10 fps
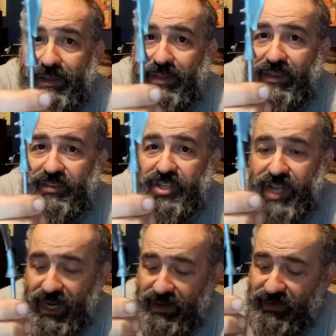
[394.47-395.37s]
this
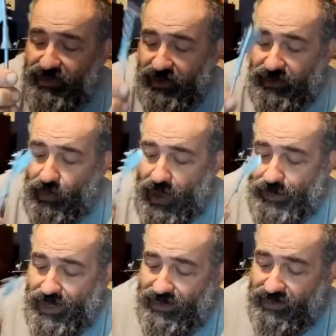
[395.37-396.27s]
shade of silver
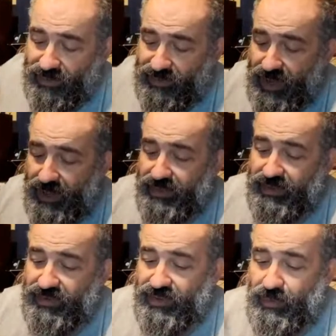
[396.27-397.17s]
weapons, as
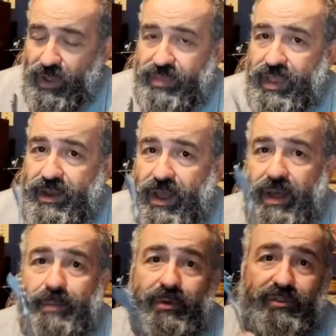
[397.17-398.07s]
this is the one
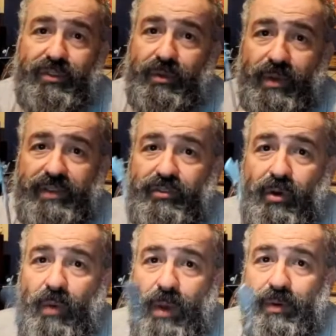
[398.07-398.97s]
that most of the Gray
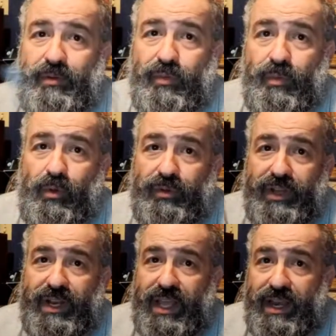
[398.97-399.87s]
Skull weapons were
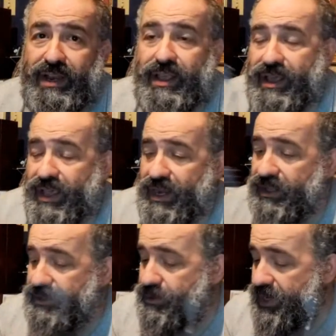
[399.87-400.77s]
molded in and
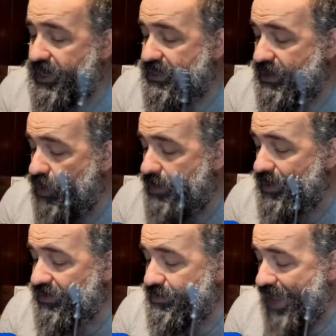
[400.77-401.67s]
included in the
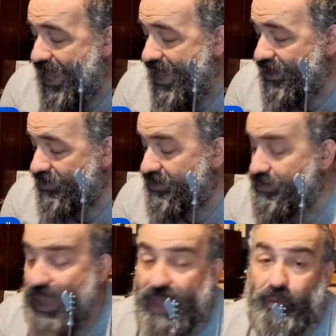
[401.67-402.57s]
weapons pack. That's
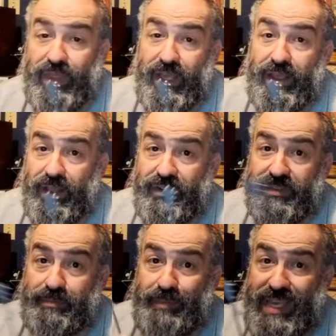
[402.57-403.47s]
pack with
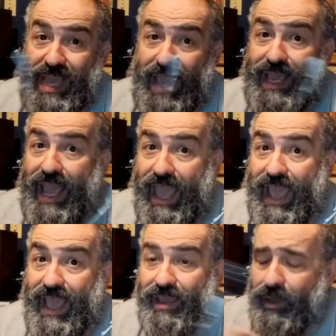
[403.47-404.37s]
this
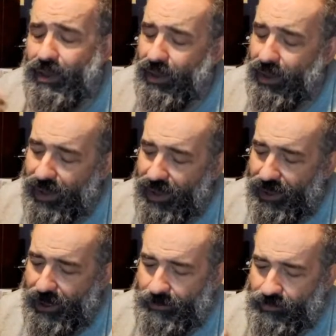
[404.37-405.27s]
PAK.
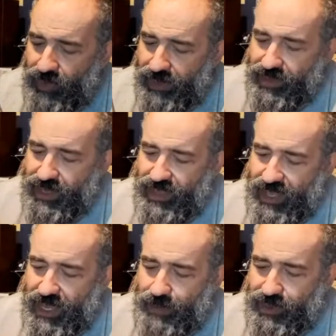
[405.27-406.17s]
They
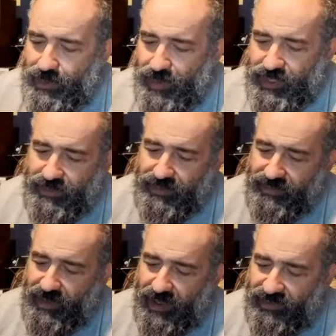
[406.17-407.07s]
came with a bunch
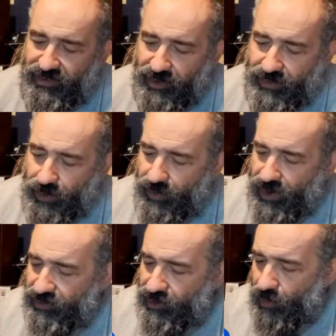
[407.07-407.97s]
of silver
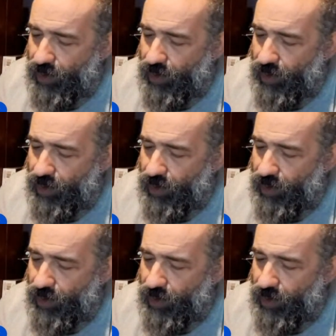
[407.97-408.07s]
Gray Skull